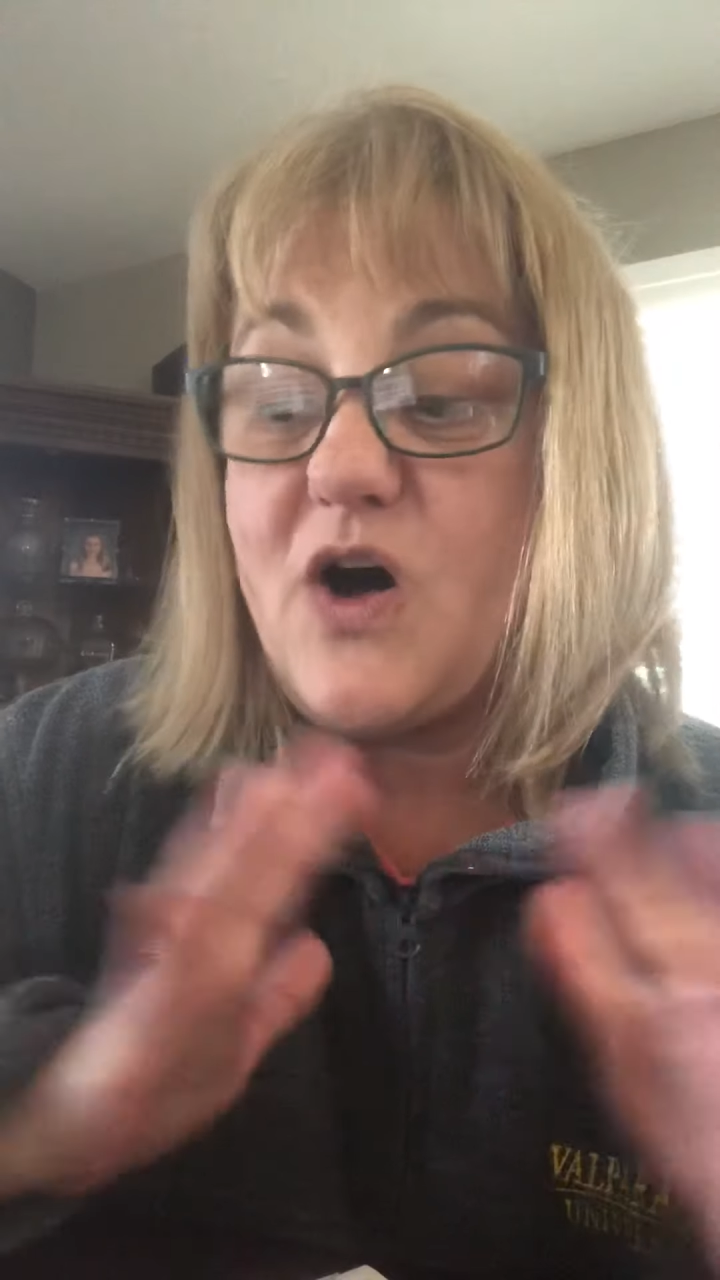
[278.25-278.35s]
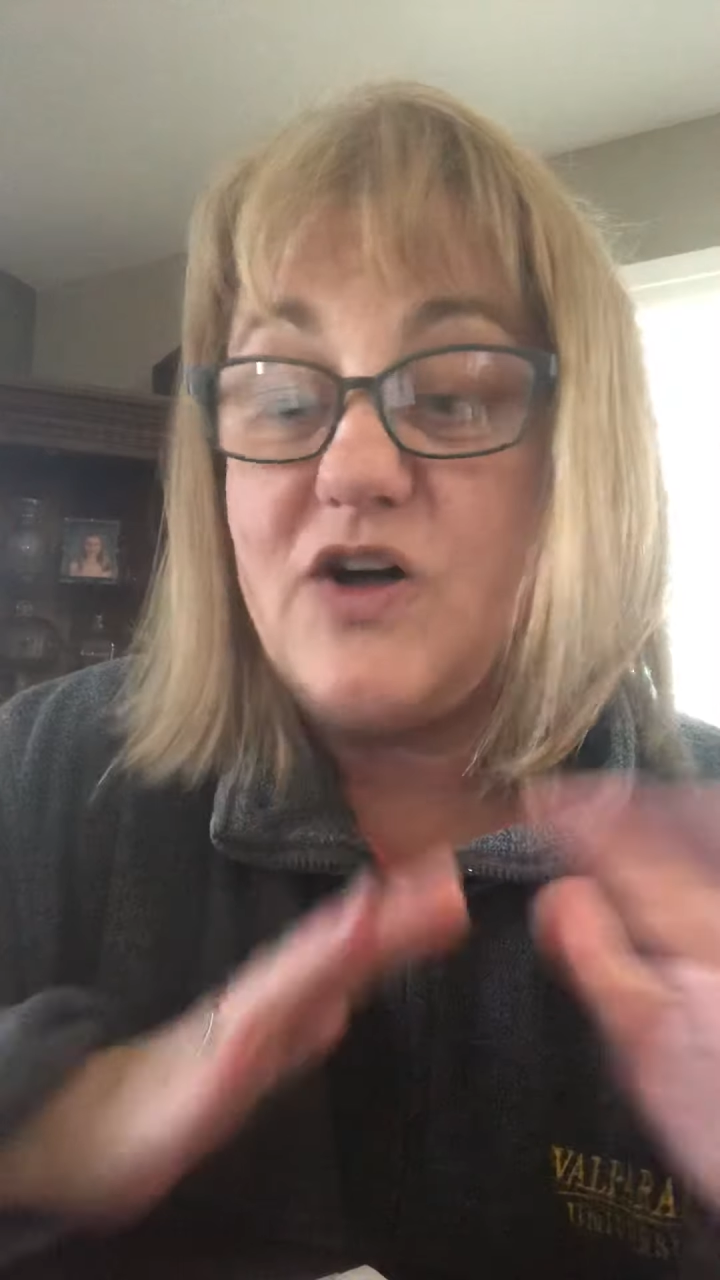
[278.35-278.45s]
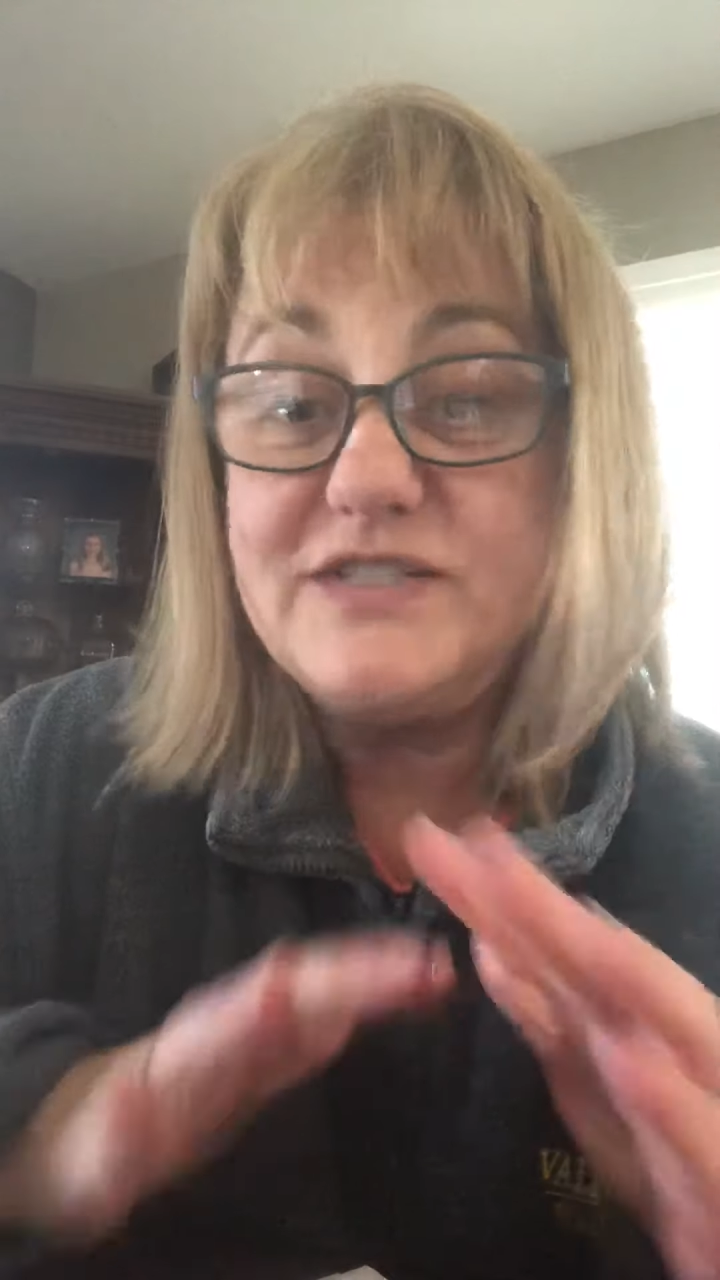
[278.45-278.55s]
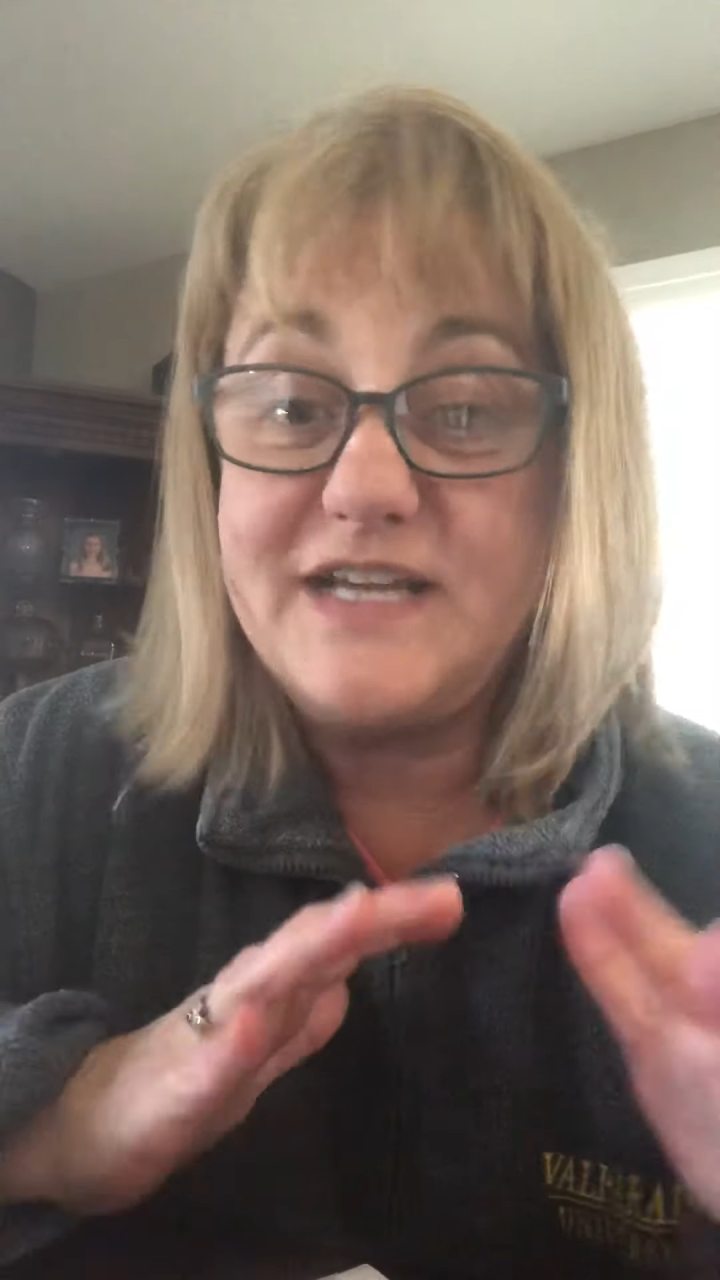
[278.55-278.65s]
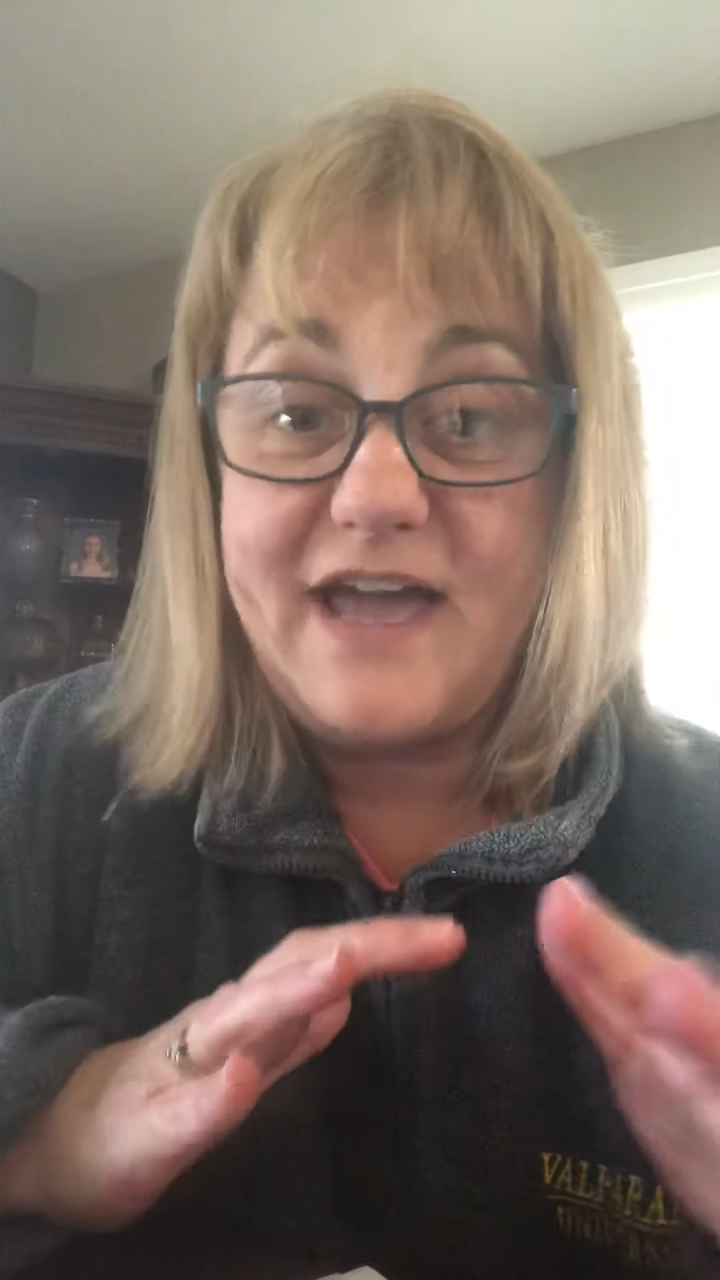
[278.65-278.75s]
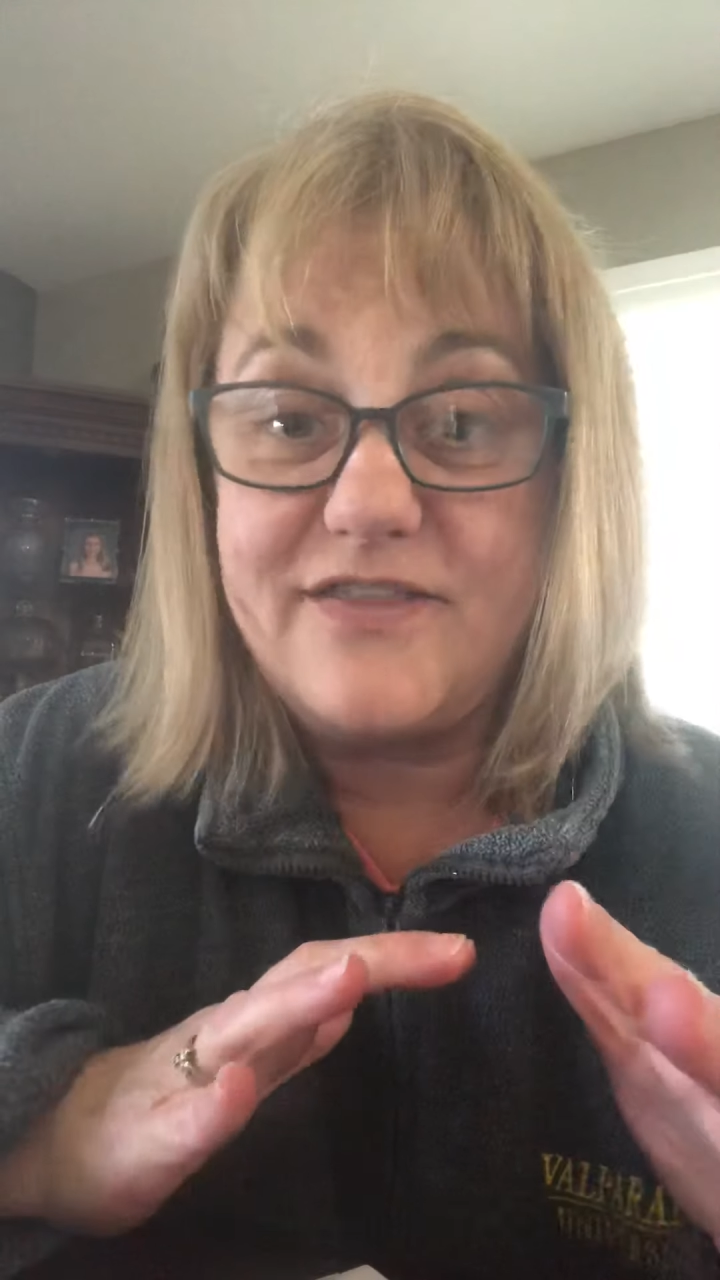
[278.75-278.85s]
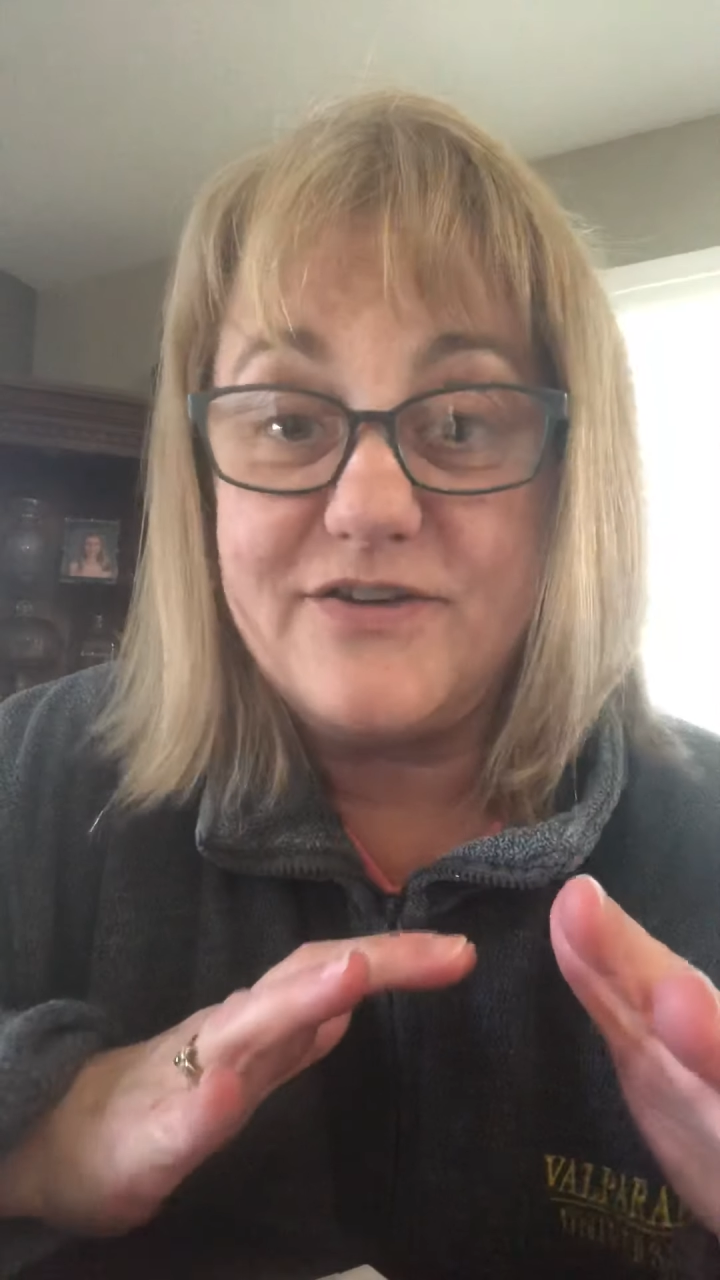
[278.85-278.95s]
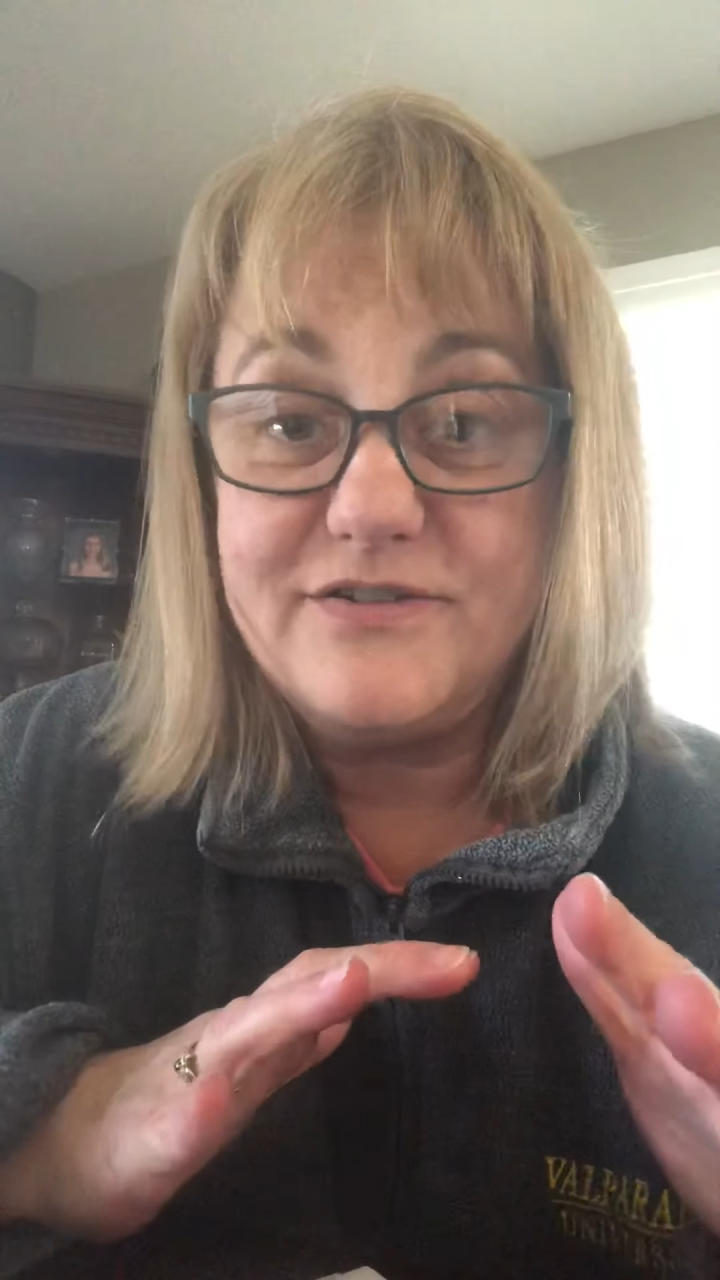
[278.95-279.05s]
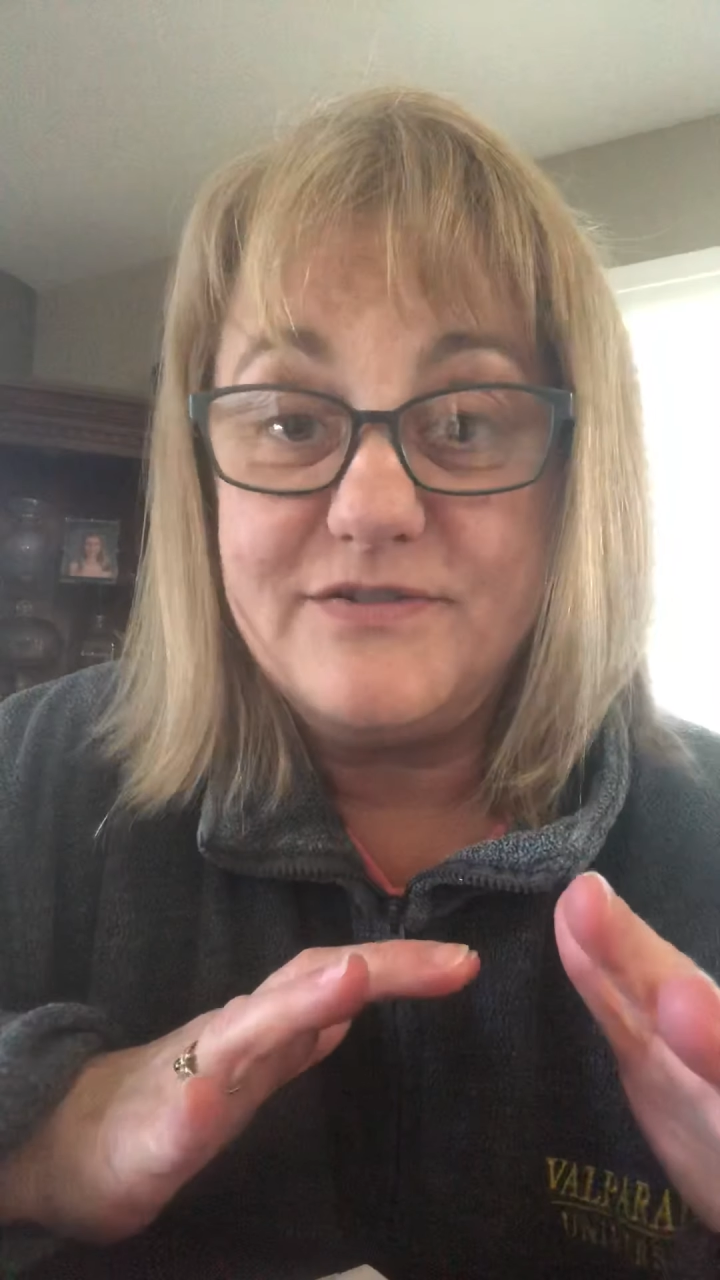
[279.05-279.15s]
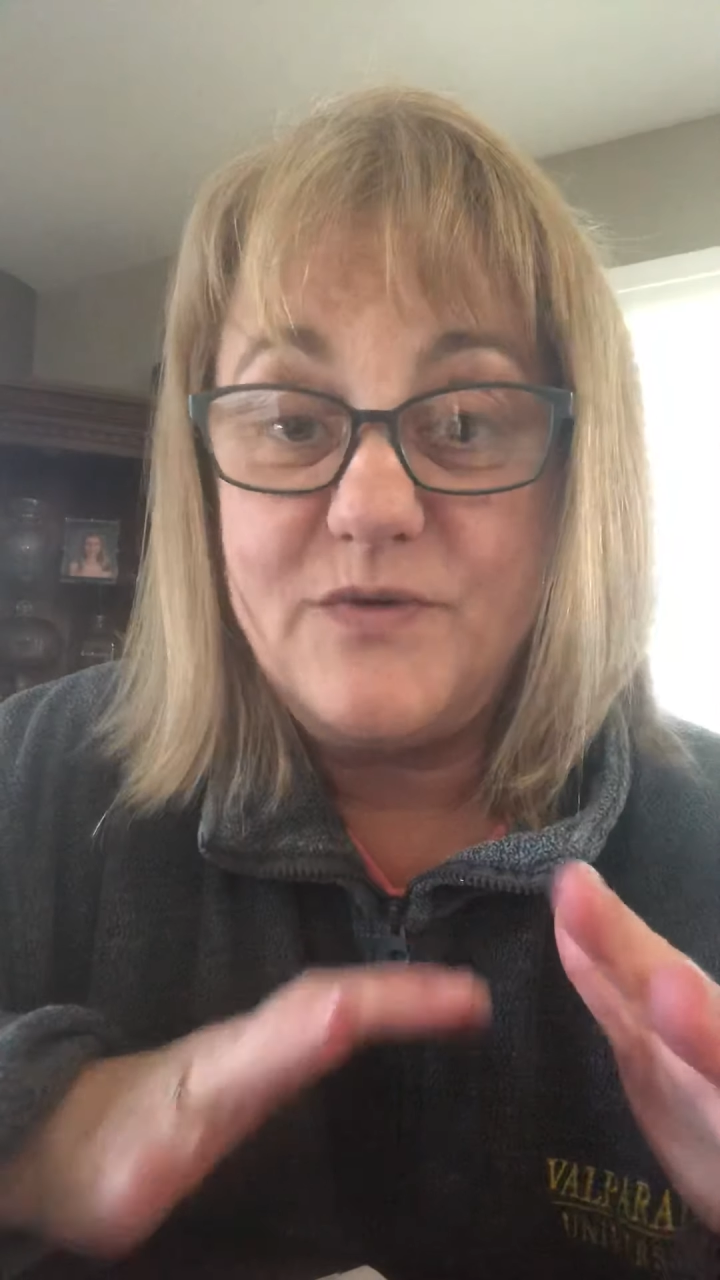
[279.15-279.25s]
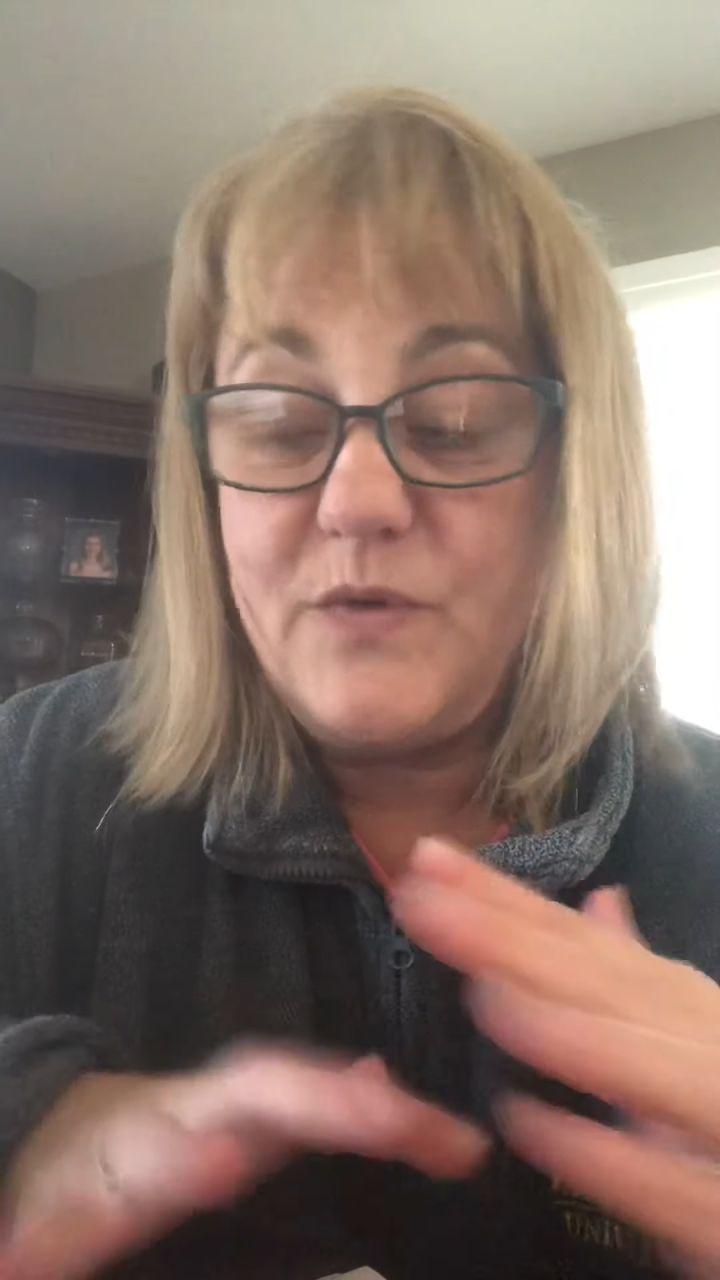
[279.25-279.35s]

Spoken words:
altogether,